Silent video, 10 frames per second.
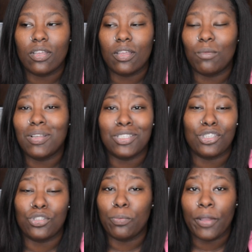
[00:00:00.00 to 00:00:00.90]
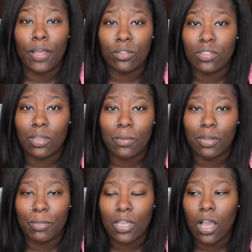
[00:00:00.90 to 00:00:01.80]
it wasn't super healthy i'm
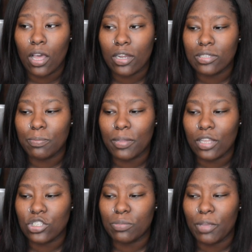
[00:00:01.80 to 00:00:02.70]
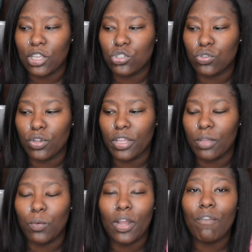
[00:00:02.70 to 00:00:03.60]
gonna be honest but i just made sure
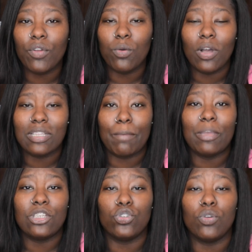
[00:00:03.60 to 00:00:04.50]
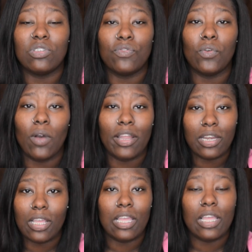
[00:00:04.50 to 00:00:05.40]
it, whatever it was i made sure it was full i
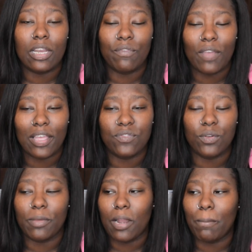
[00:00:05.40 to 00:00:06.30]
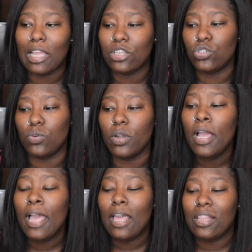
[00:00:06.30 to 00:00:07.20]
didn't eat any fast food but i made sure
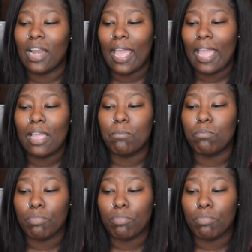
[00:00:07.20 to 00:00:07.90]
that i ate